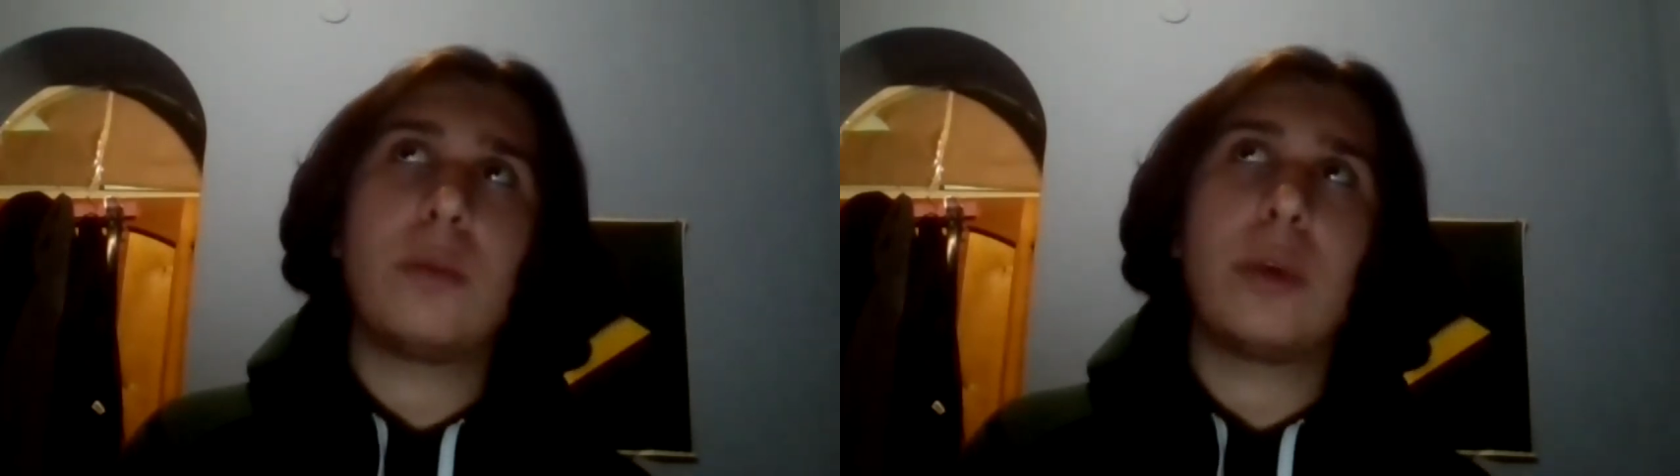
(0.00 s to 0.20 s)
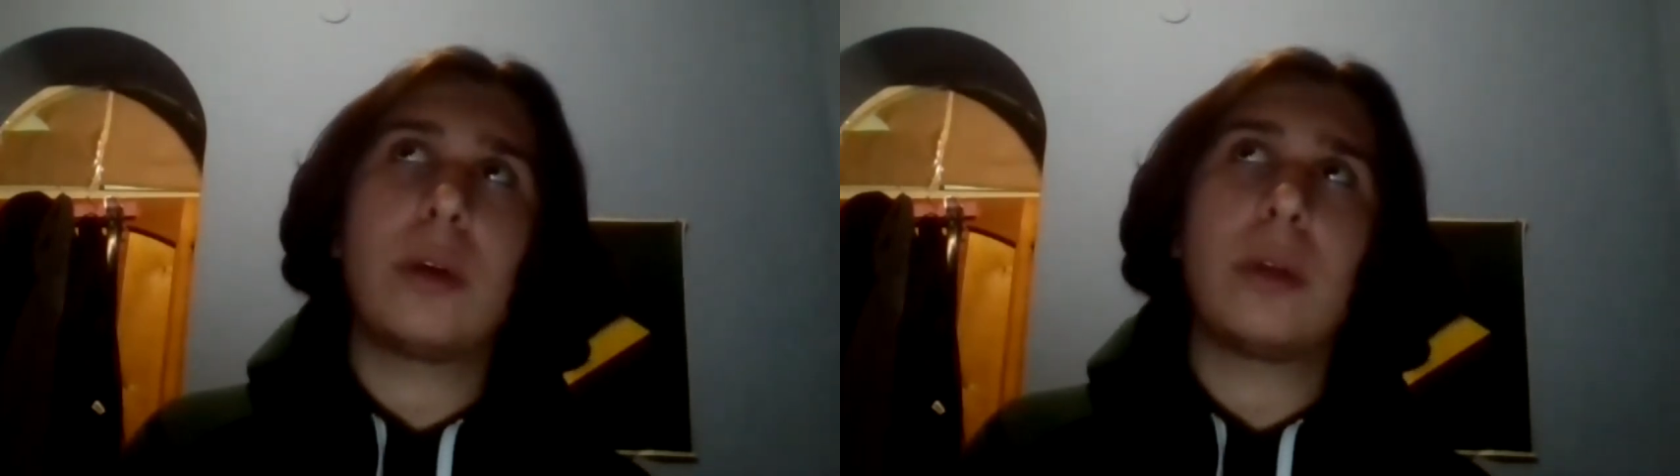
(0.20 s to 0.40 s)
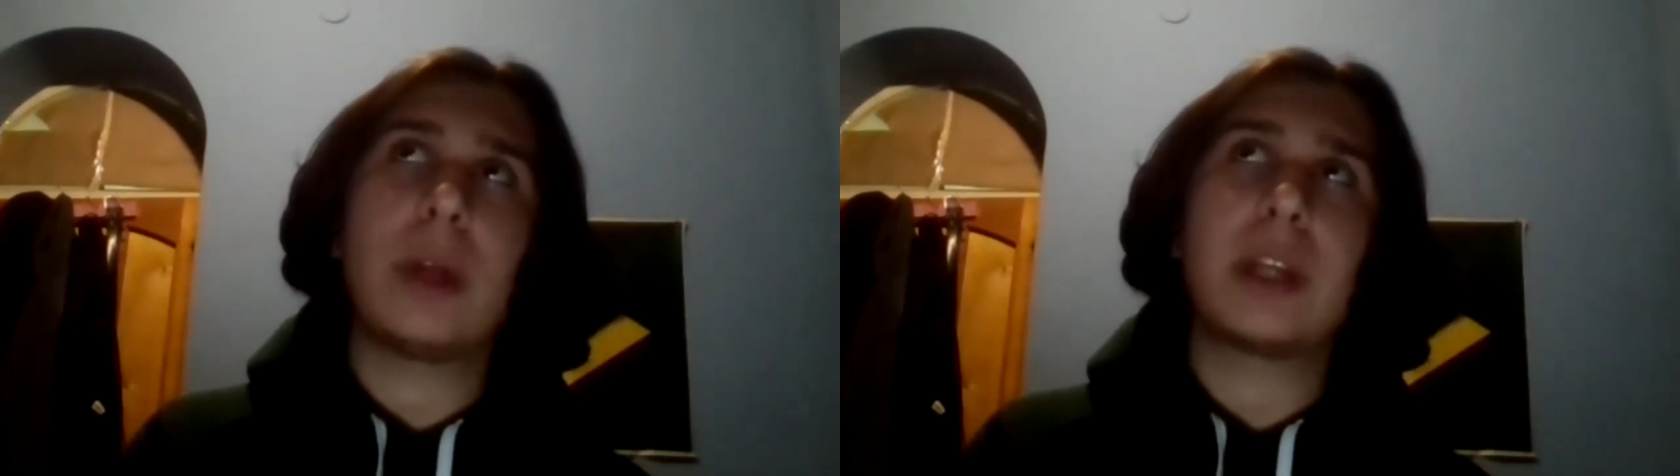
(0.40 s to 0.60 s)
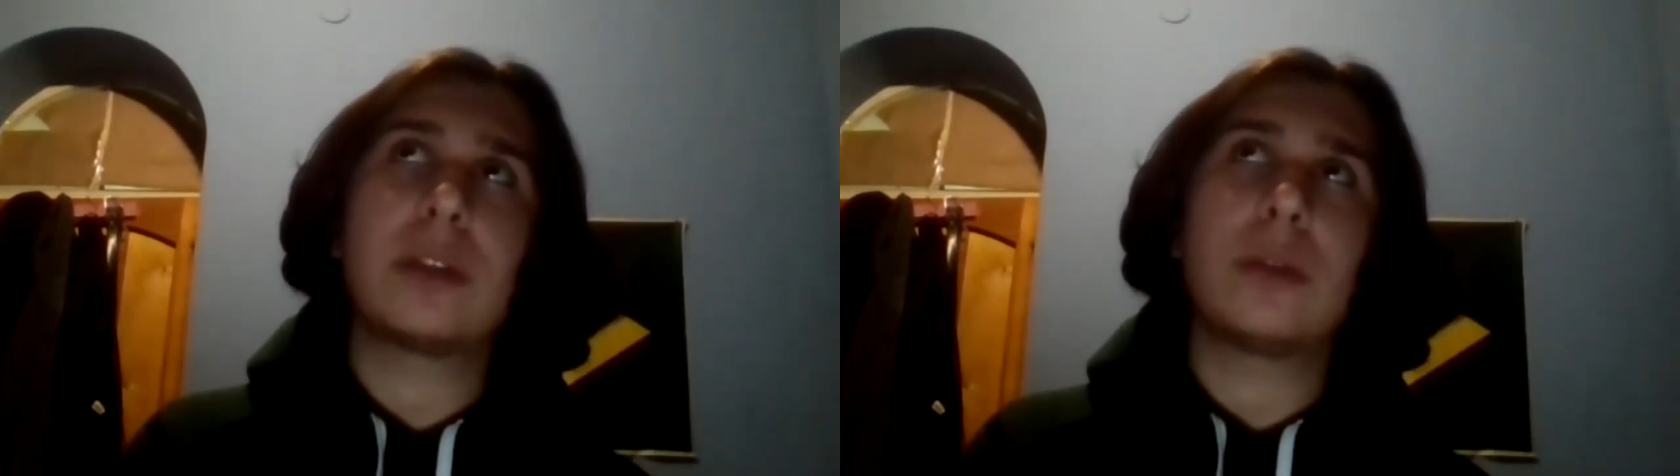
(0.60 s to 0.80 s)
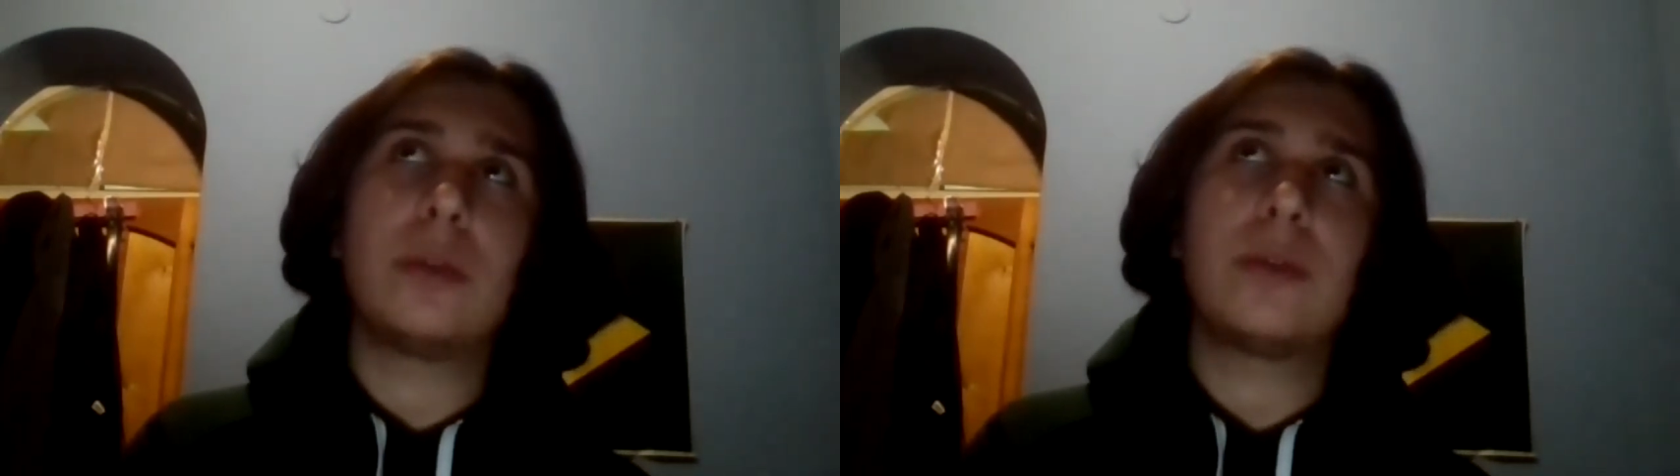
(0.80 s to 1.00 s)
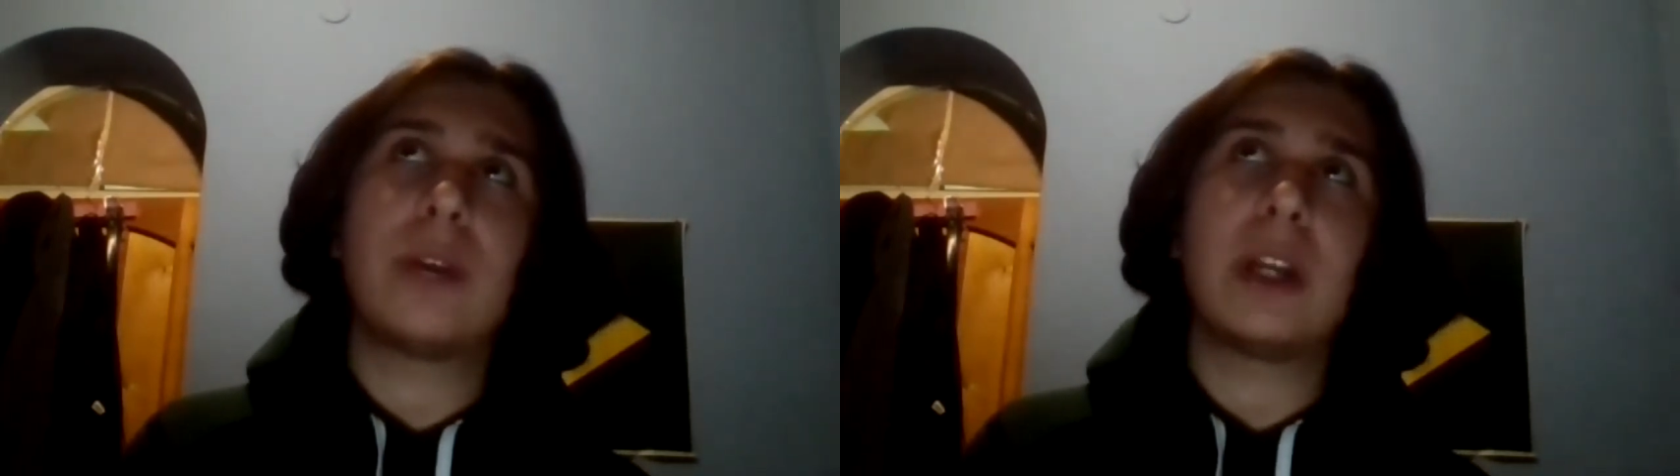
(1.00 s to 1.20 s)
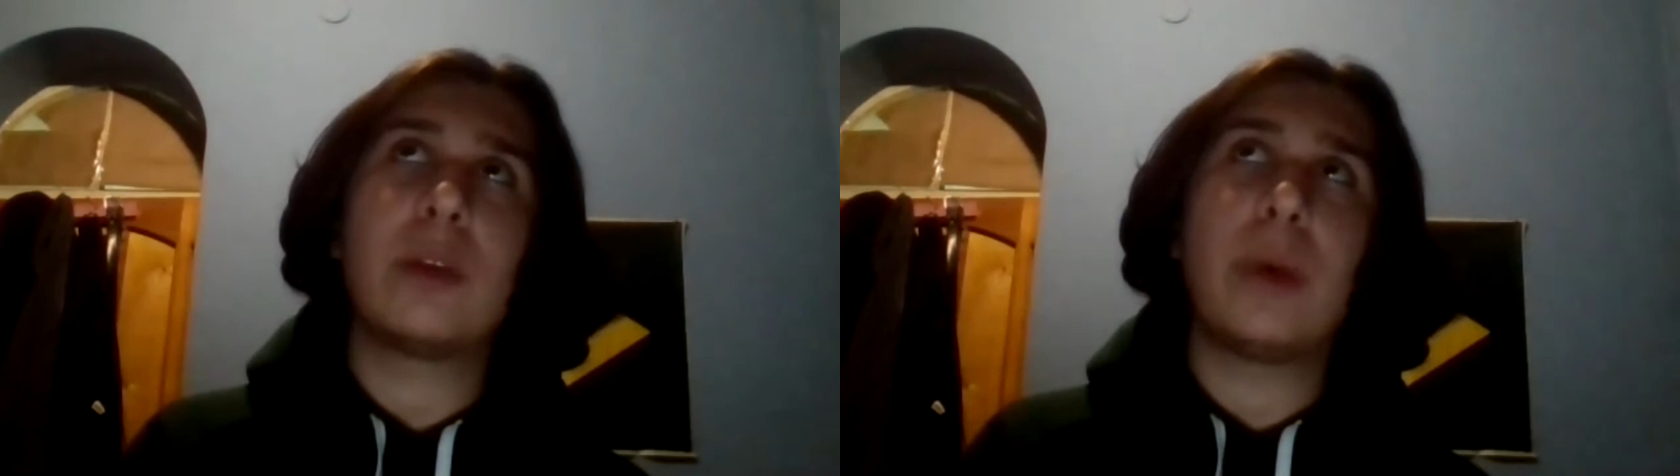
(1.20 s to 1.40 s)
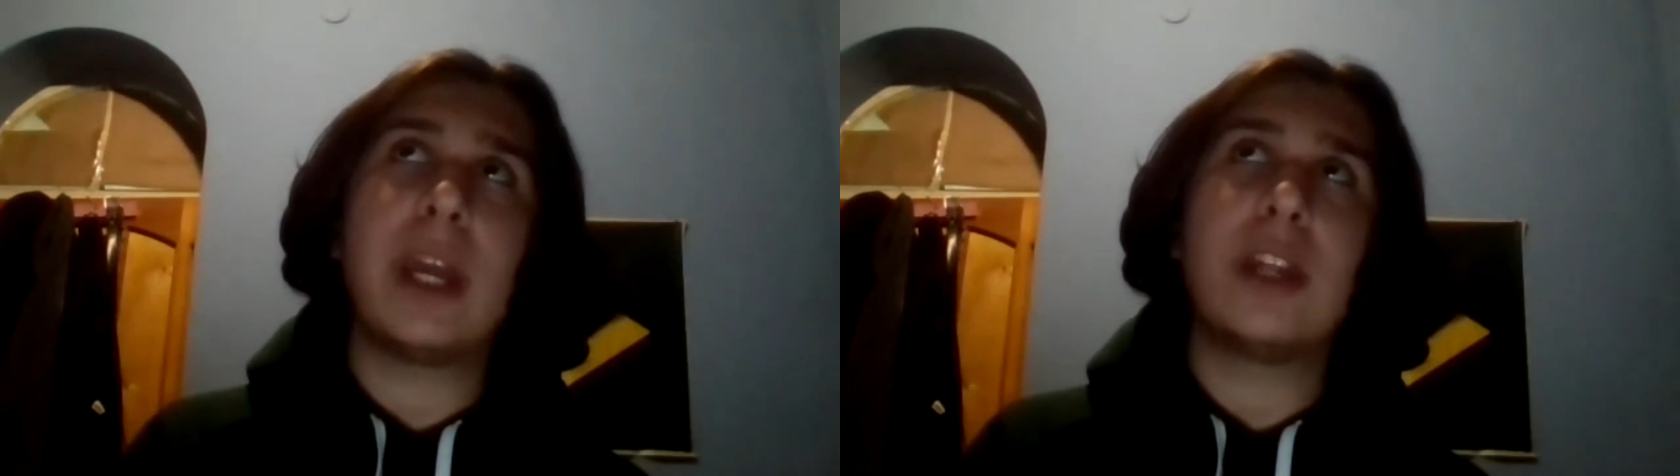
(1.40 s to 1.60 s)
we would like to find a
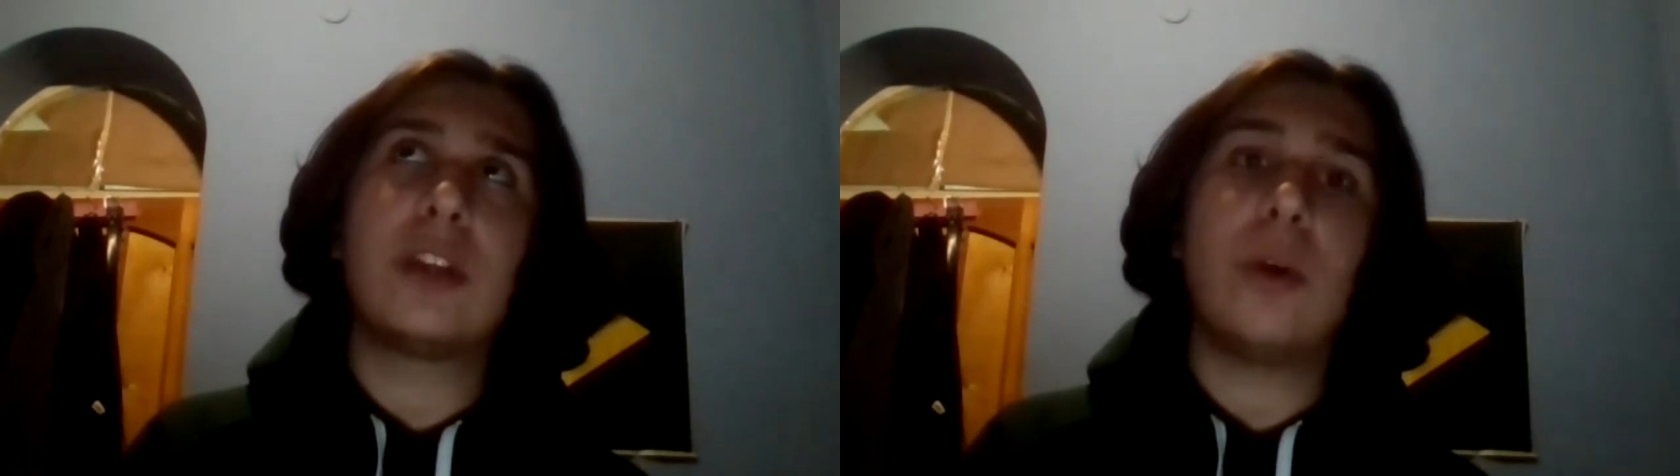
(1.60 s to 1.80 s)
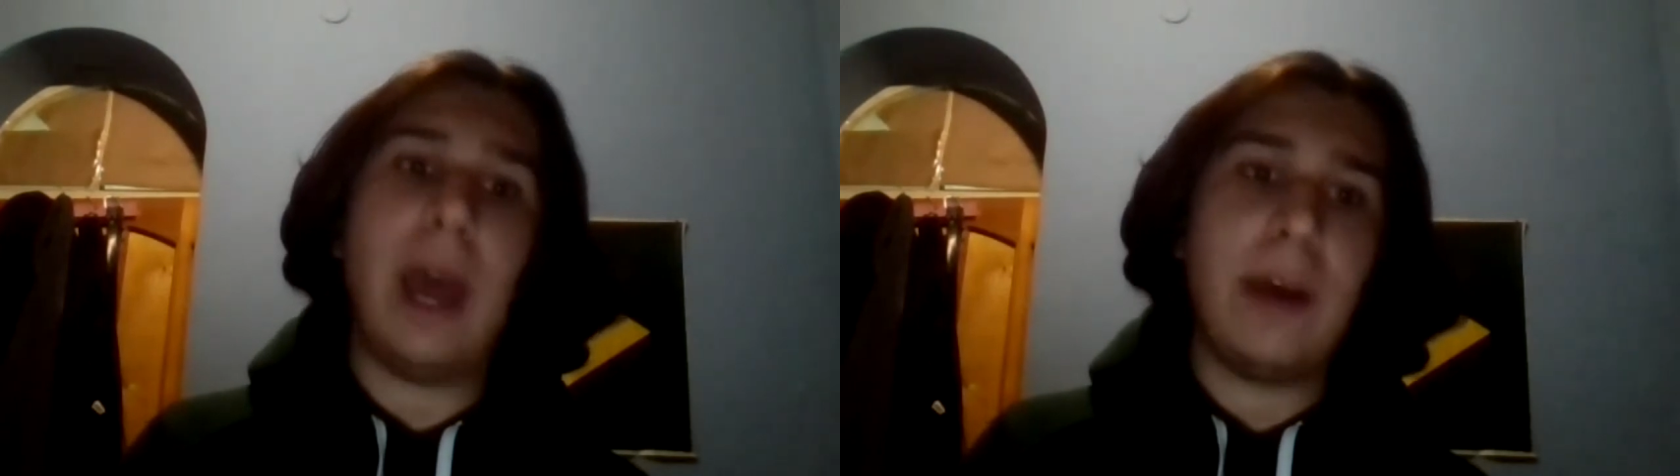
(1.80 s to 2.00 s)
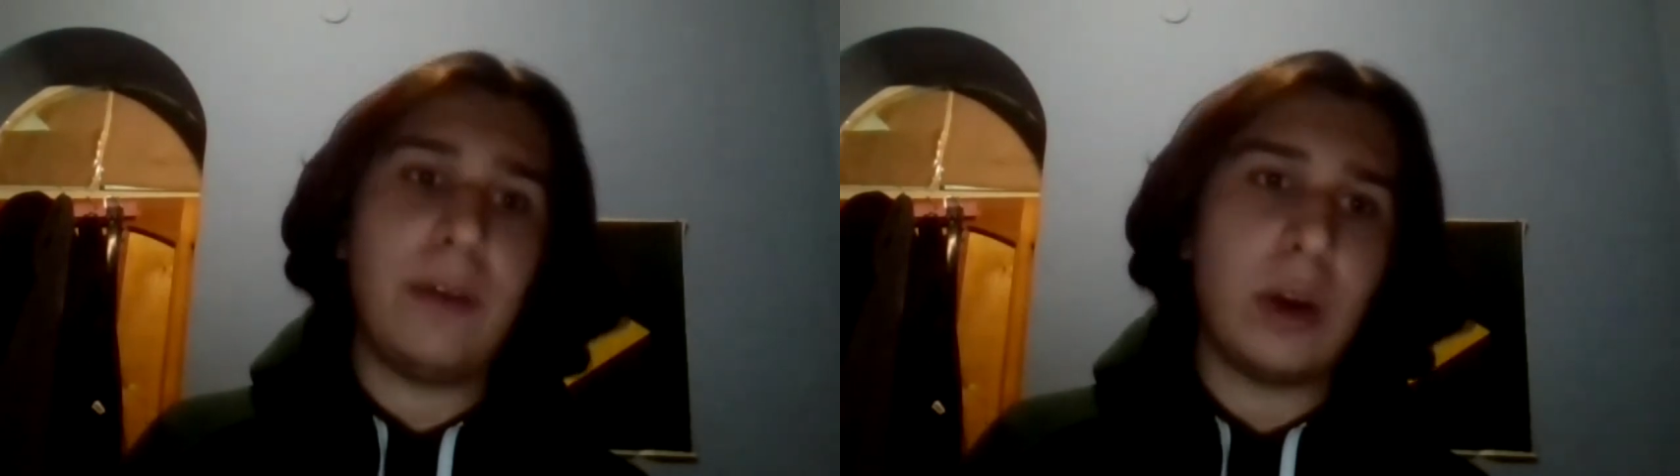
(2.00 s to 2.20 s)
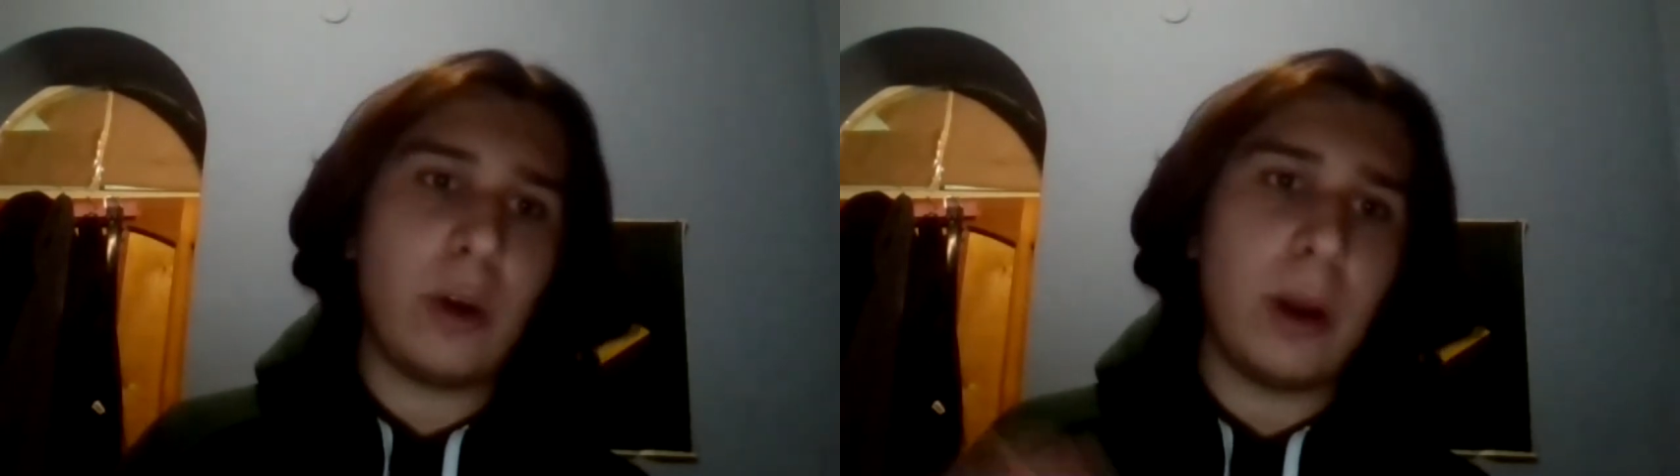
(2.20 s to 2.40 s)
way to